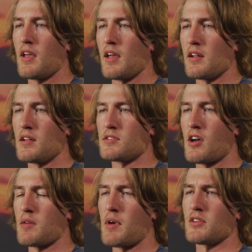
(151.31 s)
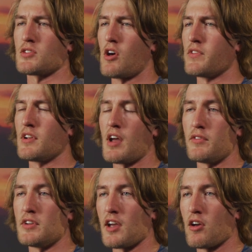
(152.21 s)
and talk about solving
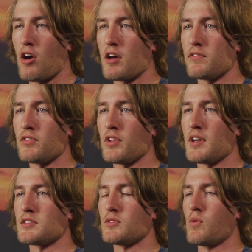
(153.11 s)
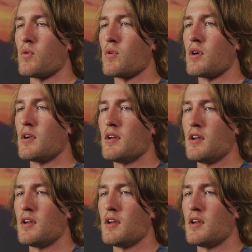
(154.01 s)
everyday conflict or